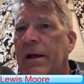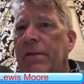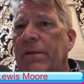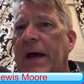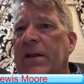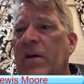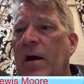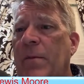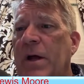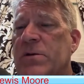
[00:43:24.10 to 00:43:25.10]
that's how
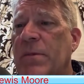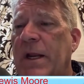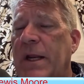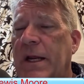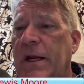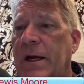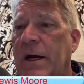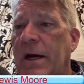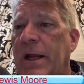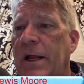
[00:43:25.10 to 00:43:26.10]
much money
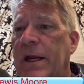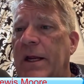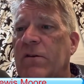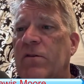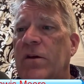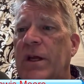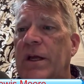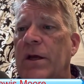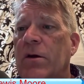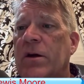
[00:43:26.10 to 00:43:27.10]
I need to see,
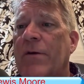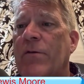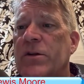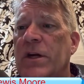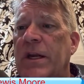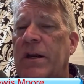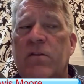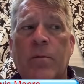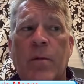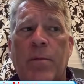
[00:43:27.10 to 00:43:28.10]
coverage I need to
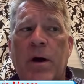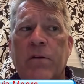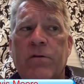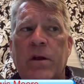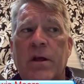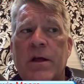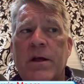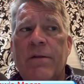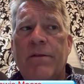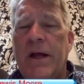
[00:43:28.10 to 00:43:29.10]
see in my policy.
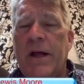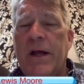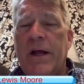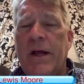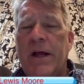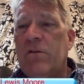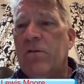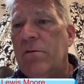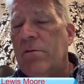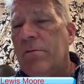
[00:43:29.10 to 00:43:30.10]
That's
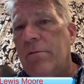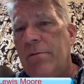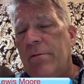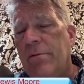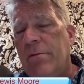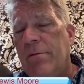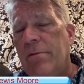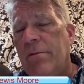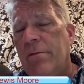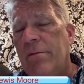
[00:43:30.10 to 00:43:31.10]

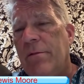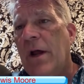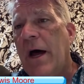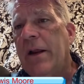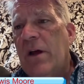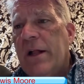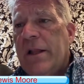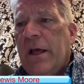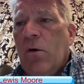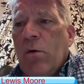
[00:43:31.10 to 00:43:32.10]
not exactly how it
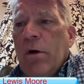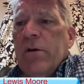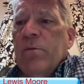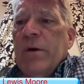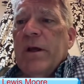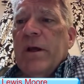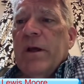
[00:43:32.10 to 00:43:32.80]
works, because